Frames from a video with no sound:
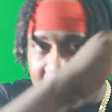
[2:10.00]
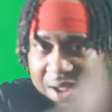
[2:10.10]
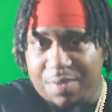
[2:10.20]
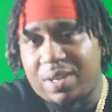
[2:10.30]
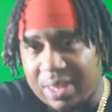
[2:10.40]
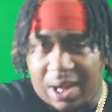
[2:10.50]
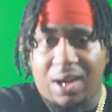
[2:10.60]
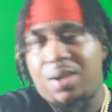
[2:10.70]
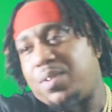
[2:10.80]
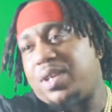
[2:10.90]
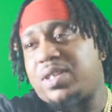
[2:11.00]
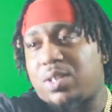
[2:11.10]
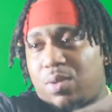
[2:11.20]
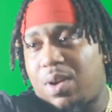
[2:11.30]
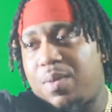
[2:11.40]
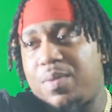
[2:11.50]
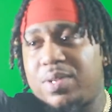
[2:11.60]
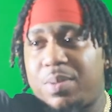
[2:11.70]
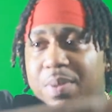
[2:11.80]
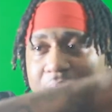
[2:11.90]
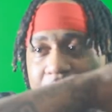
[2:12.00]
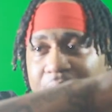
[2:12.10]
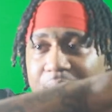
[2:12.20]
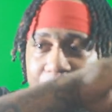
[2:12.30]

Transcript: everything on Instagram was about